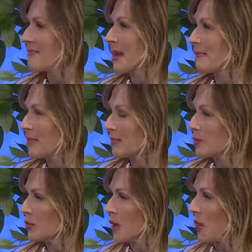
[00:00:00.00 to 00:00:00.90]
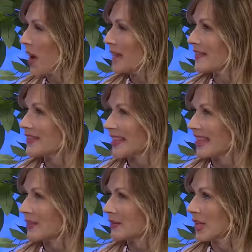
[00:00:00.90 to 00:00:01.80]
by people who are walking this
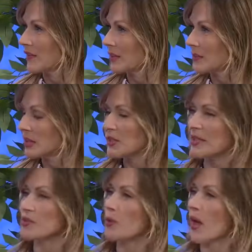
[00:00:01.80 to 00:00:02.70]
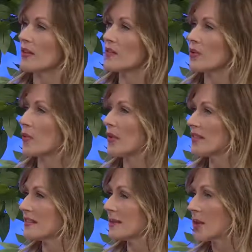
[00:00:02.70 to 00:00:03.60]
end-of-life experience, as well as the
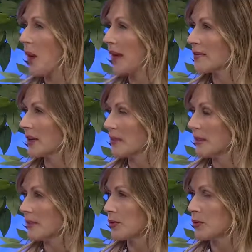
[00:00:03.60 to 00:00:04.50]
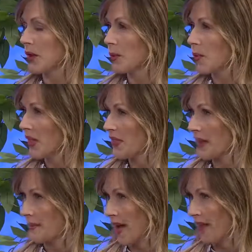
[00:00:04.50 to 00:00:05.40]
wisdom acquired by the people who are with
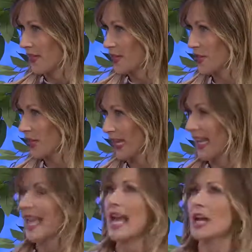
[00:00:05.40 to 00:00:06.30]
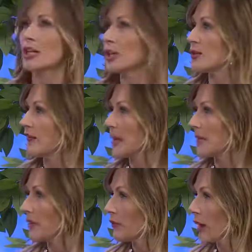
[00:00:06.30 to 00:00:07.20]
them on the journey. Close
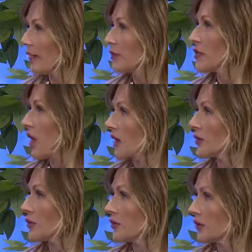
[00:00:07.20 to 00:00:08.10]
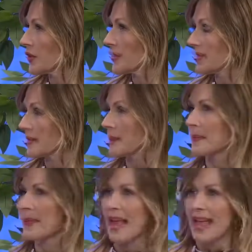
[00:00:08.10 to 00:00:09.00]
family and friends, doctors, nurses.
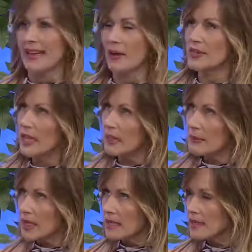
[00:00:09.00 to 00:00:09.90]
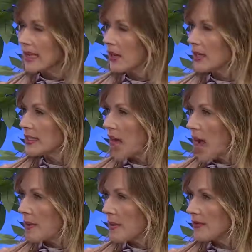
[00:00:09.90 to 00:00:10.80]
Now, death can be a scary
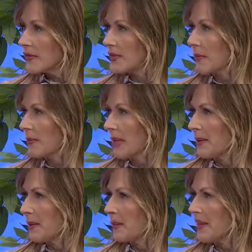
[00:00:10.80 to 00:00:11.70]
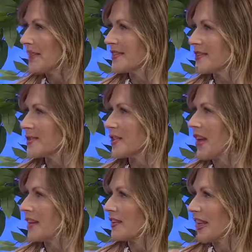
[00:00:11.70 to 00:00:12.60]
topic for some people because there's a
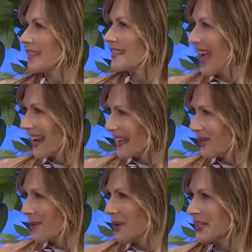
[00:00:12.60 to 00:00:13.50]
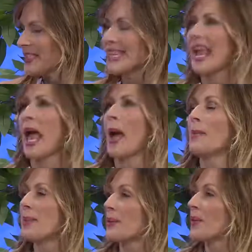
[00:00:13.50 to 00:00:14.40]
lot of anxiety about it.
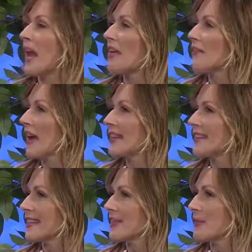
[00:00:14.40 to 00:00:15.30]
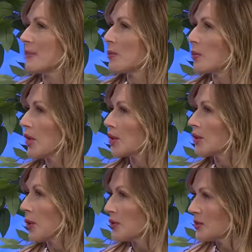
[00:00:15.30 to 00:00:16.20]
But what I find is that the people who are
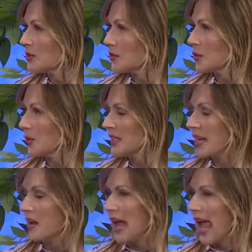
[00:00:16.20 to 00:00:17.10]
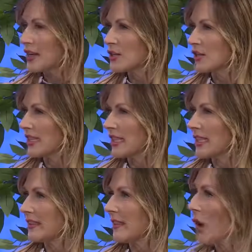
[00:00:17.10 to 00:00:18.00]
closest to it are
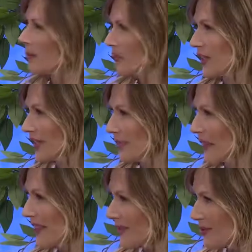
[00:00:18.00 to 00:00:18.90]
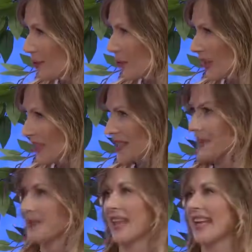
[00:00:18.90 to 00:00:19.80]
actually comforted by these stories.
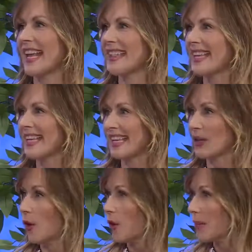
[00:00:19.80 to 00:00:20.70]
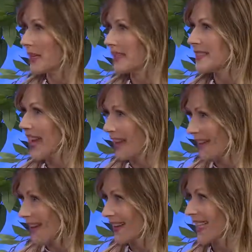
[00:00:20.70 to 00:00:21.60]
And I think in opening
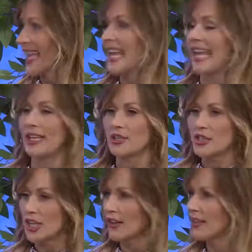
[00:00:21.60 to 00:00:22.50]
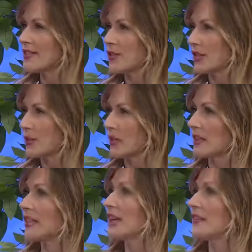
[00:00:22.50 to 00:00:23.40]
dialogue, in sharing stories, we
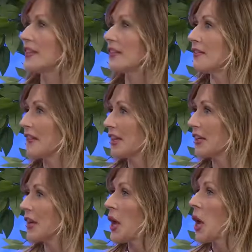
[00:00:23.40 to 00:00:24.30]
lift the fear.